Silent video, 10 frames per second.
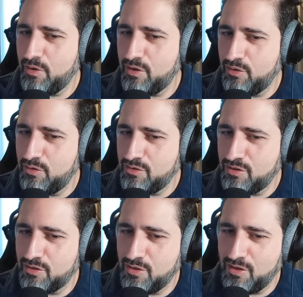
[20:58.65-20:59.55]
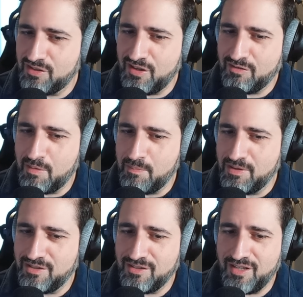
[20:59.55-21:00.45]
We're going to lose. They're going to tell this stuff to my
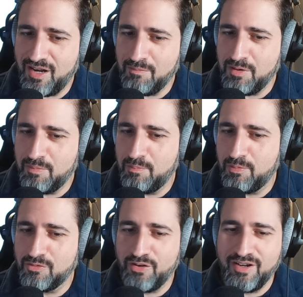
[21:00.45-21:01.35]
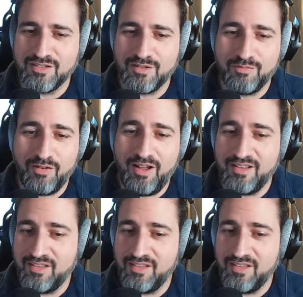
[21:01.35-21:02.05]
business, and I'm going to be portrayed as a fraud.